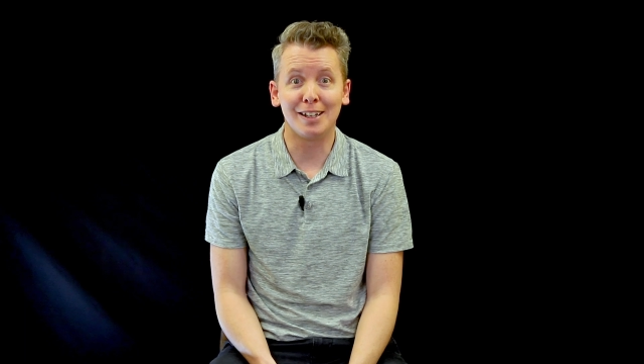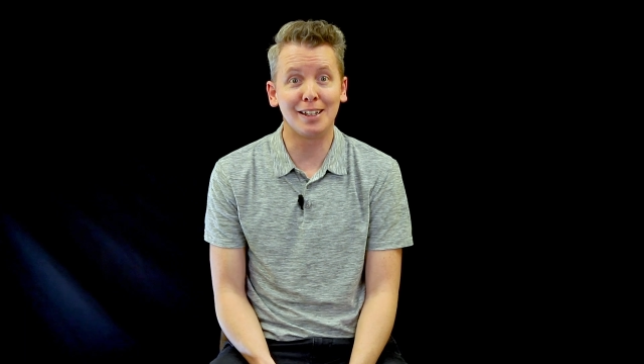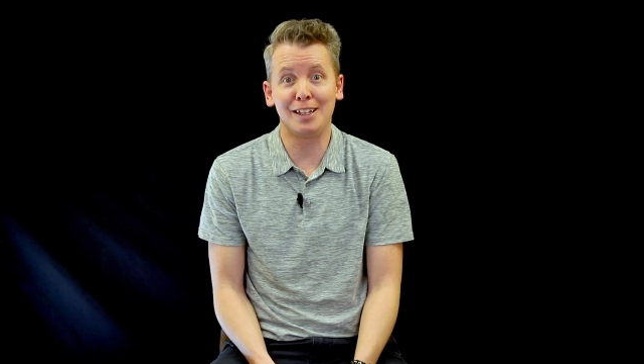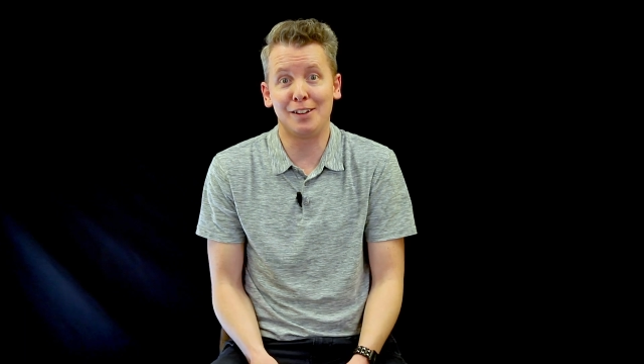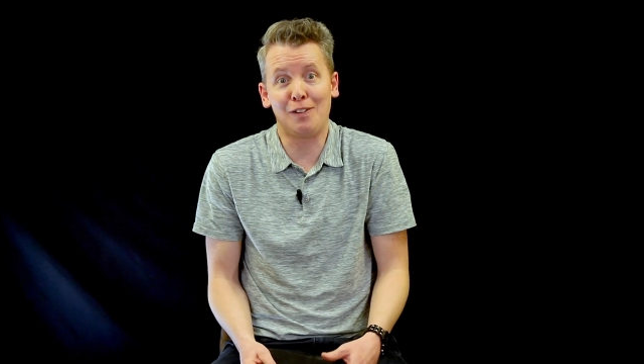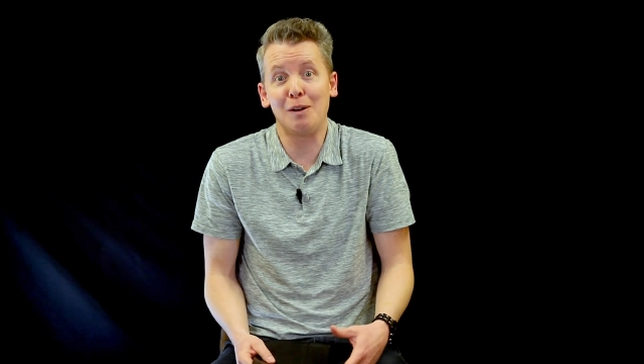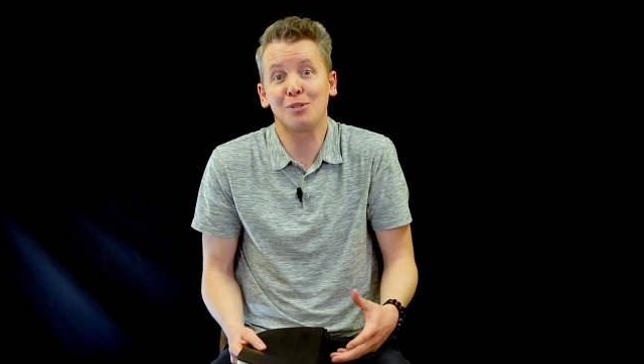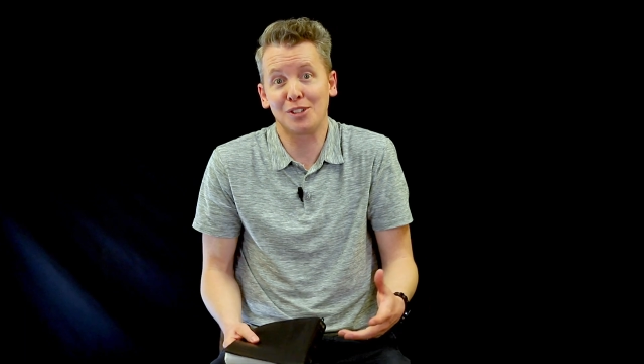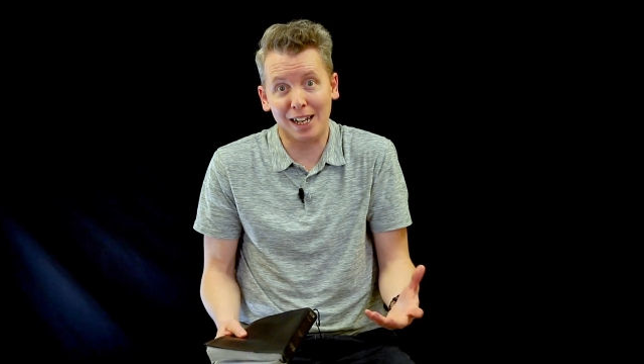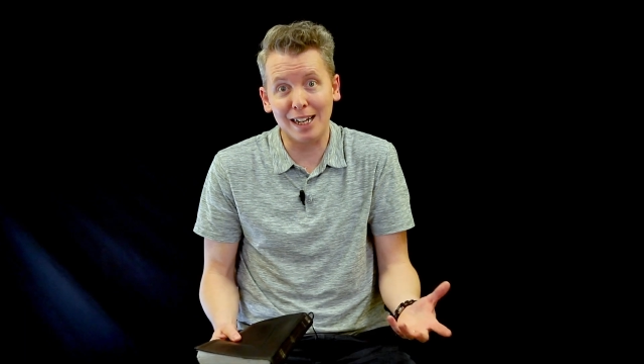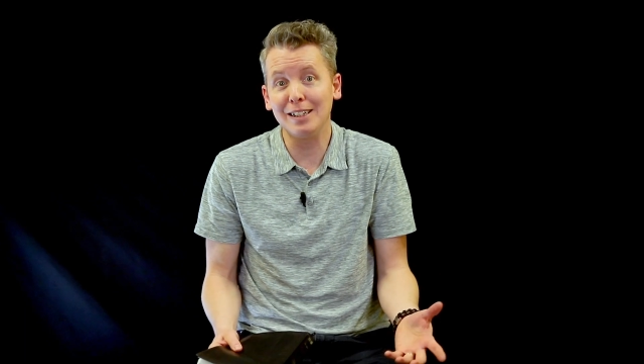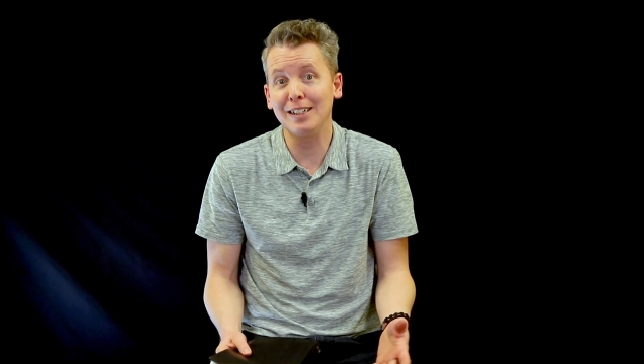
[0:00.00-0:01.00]
If I'm
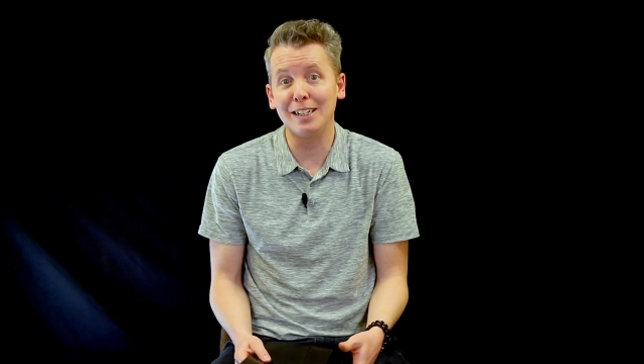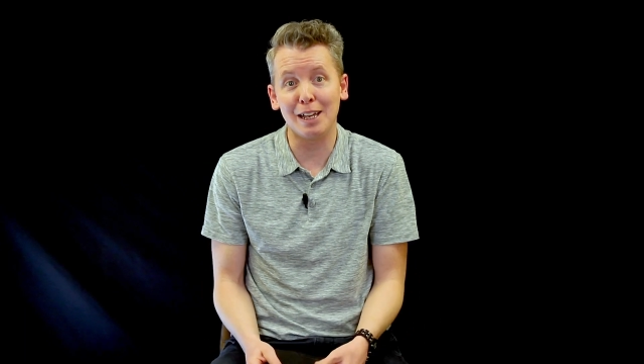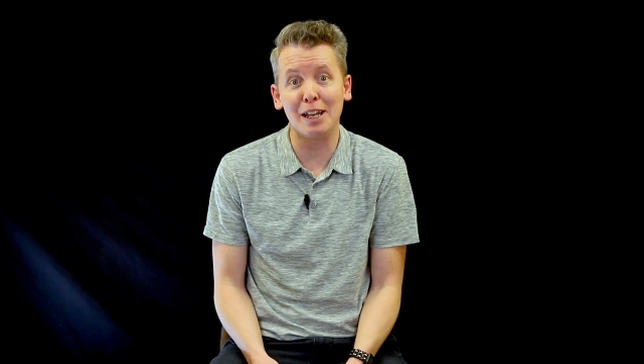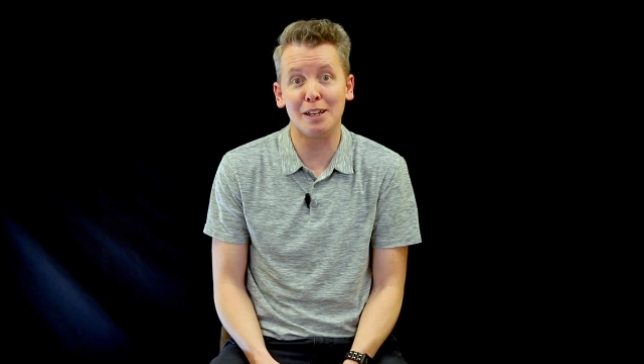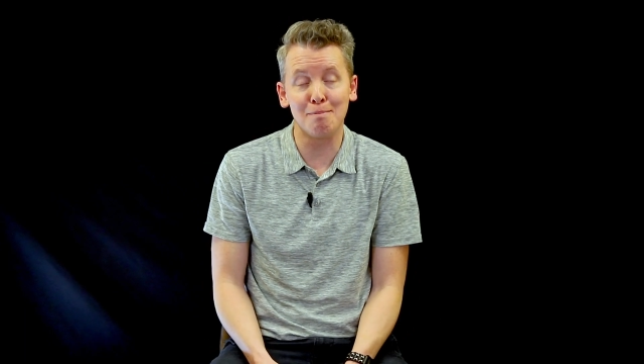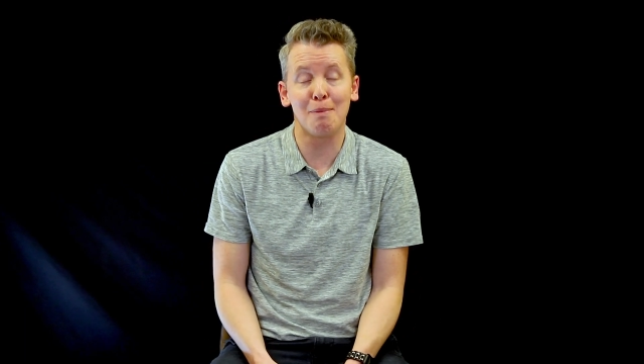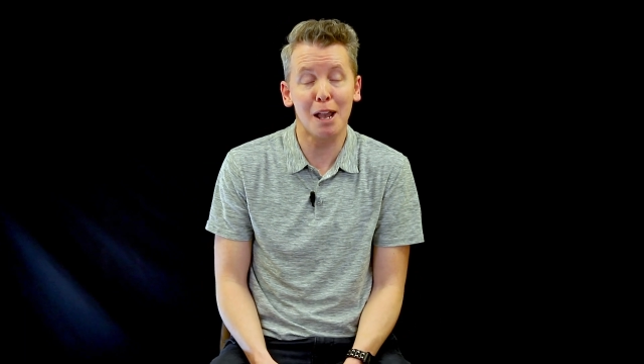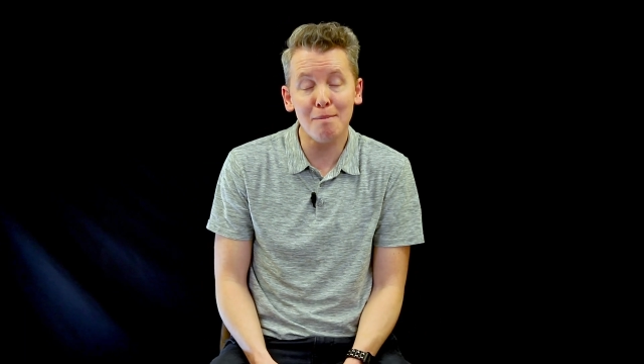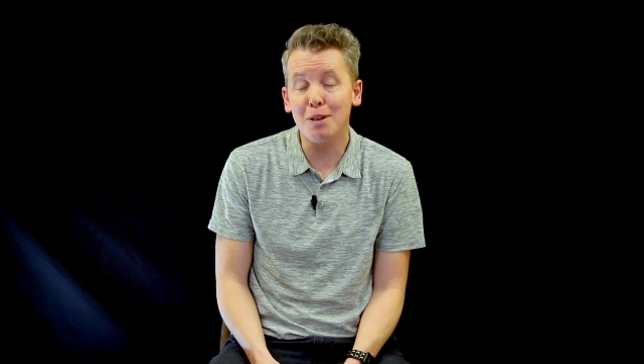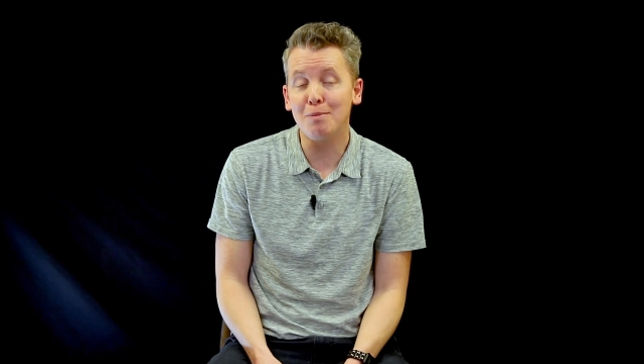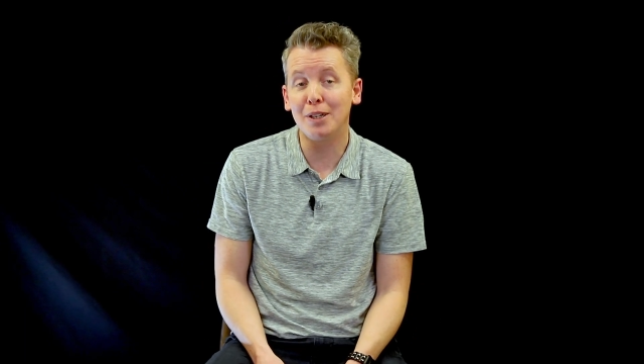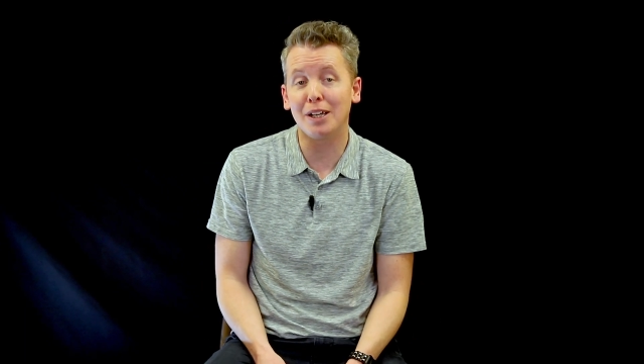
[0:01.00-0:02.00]
silent, it
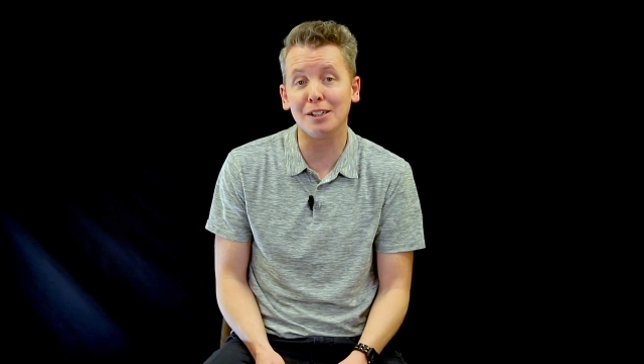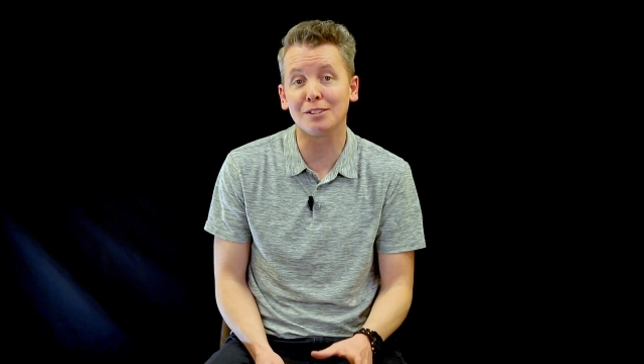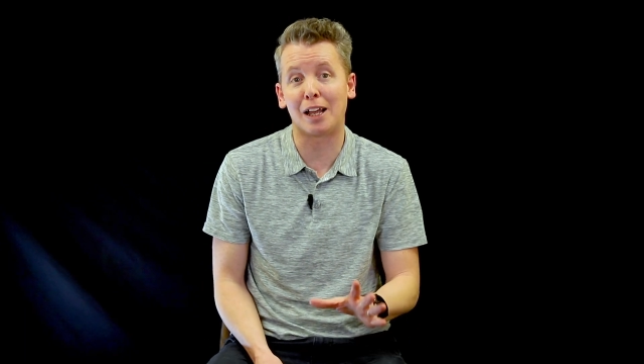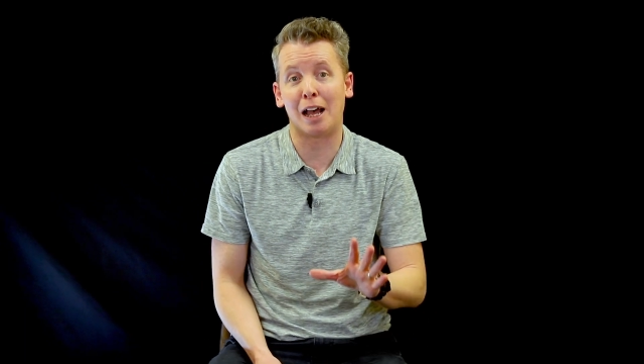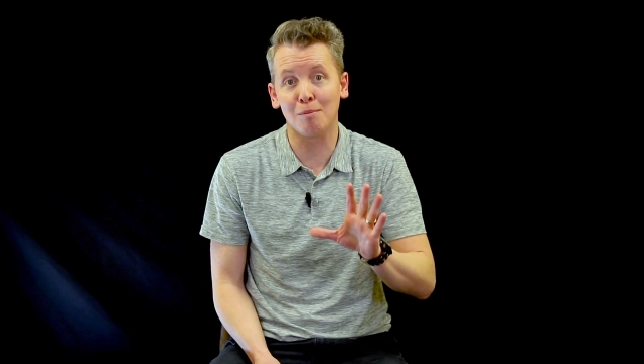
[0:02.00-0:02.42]
might be because